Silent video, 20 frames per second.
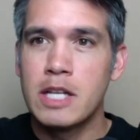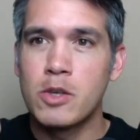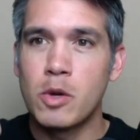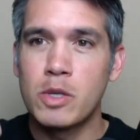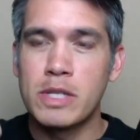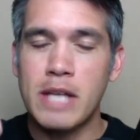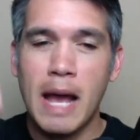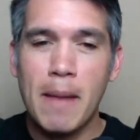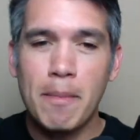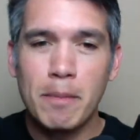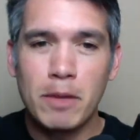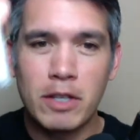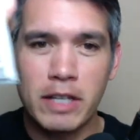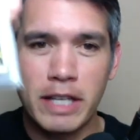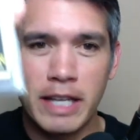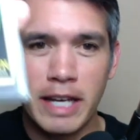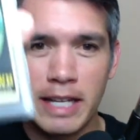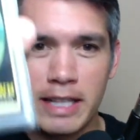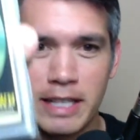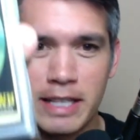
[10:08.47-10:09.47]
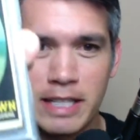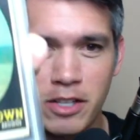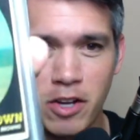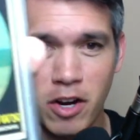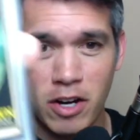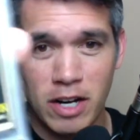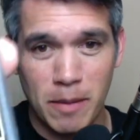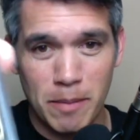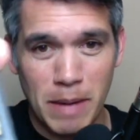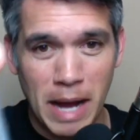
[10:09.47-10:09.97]
So as I'm looking at this
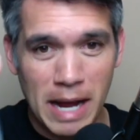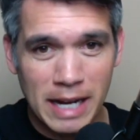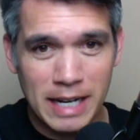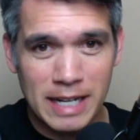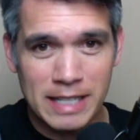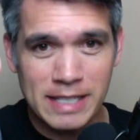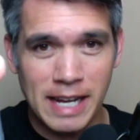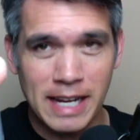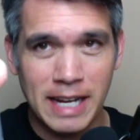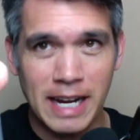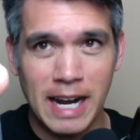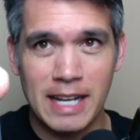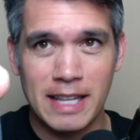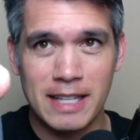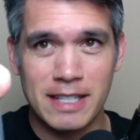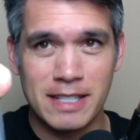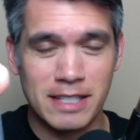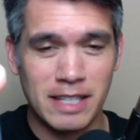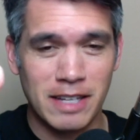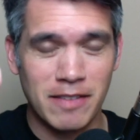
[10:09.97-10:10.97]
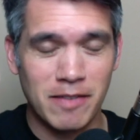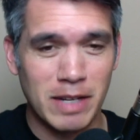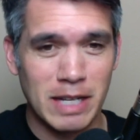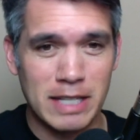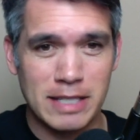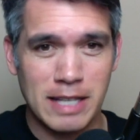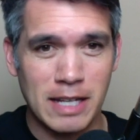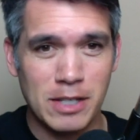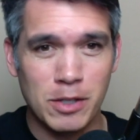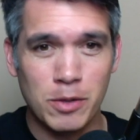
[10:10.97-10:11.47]
card, I'm not going to take it out of the sleeve
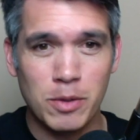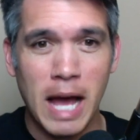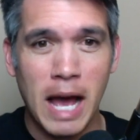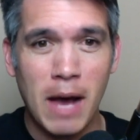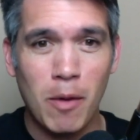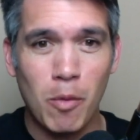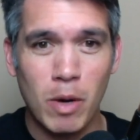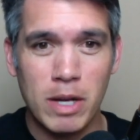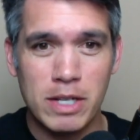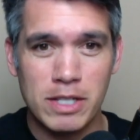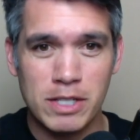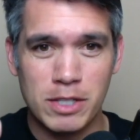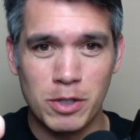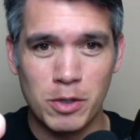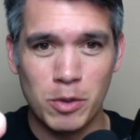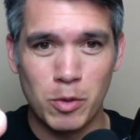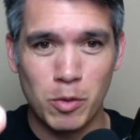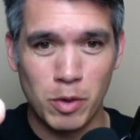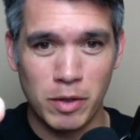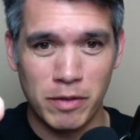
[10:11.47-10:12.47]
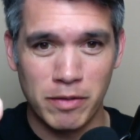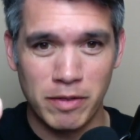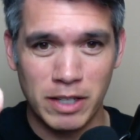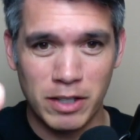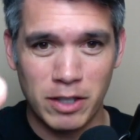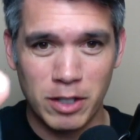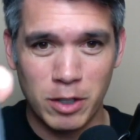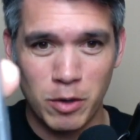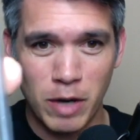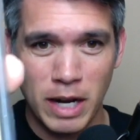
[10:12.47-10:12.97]
because I do not want to
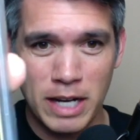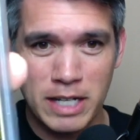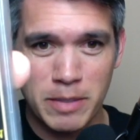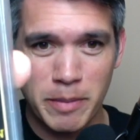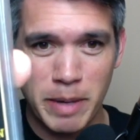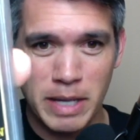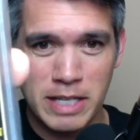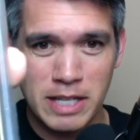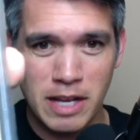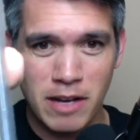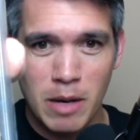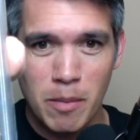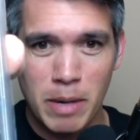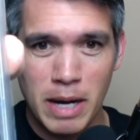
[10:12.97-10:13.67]
reveal the grade to myself.